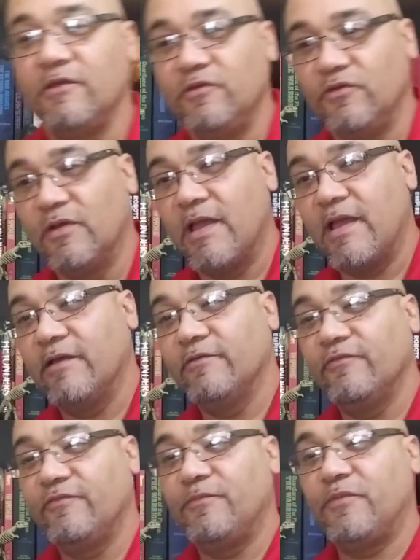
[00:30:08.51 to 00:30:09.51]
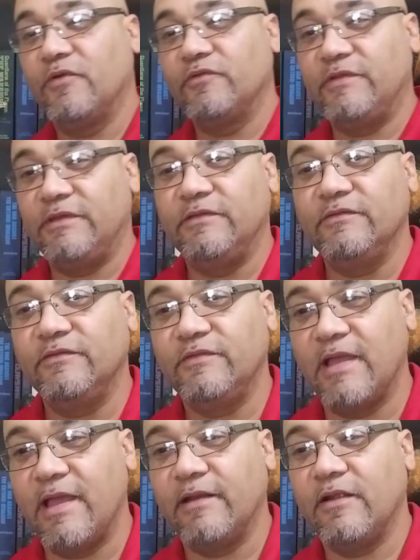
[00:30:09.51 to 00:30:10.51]
You have proteins
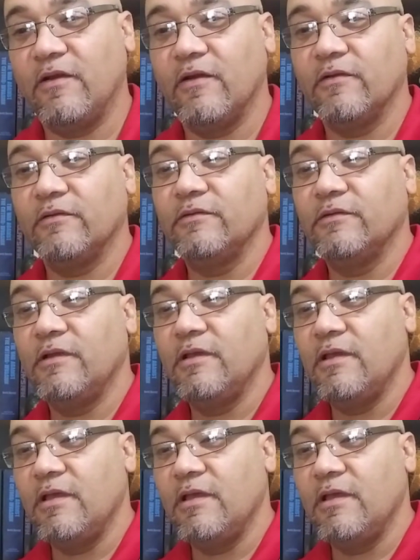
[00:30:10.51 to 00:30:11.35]
that are